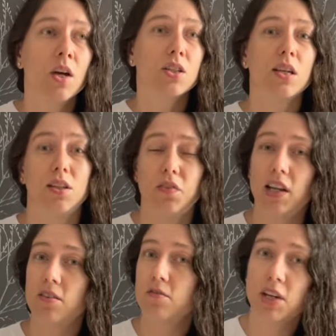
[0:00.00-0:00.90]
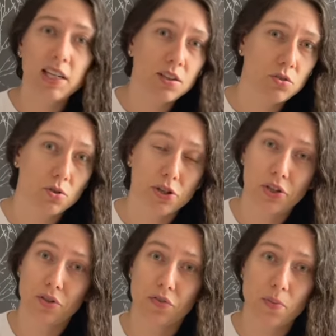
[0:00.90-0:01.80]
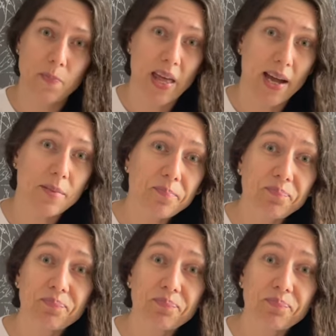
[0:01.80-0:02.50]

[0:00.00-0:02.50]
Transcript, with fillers: So I was feeling really nauseous from that.